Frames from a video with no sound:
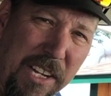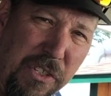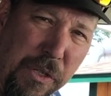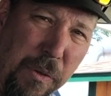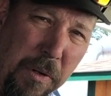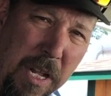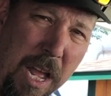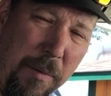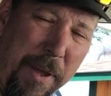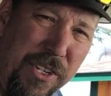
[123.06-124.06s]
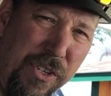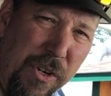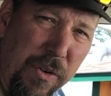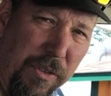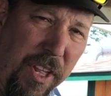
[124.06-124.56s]
to, make
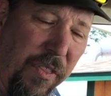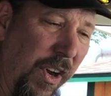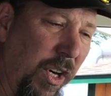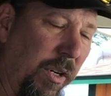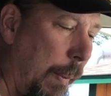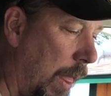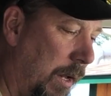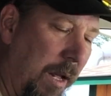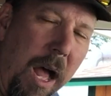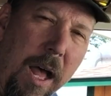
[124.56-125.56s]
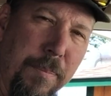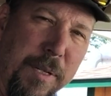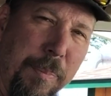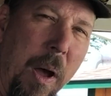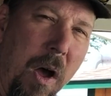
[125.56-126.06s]
sure that they're up to
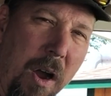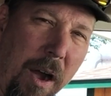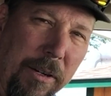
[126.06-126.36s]
par.